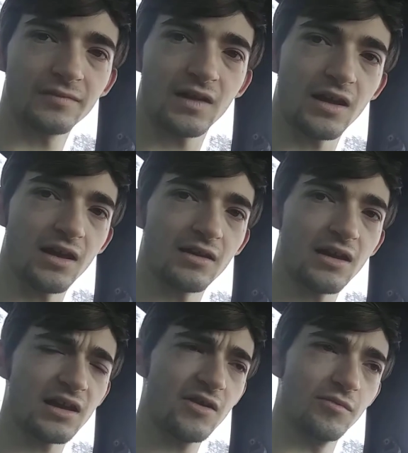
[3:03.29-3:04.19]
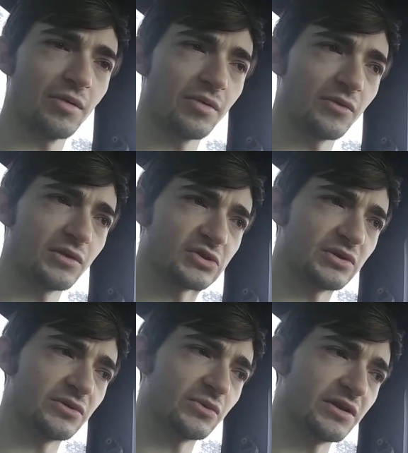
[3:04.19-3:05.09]
Okay, I can't remember which
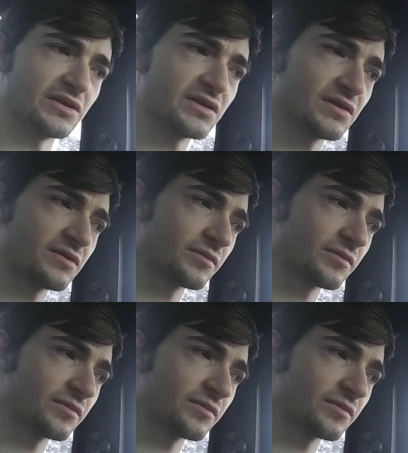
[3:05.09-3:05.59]
one it was.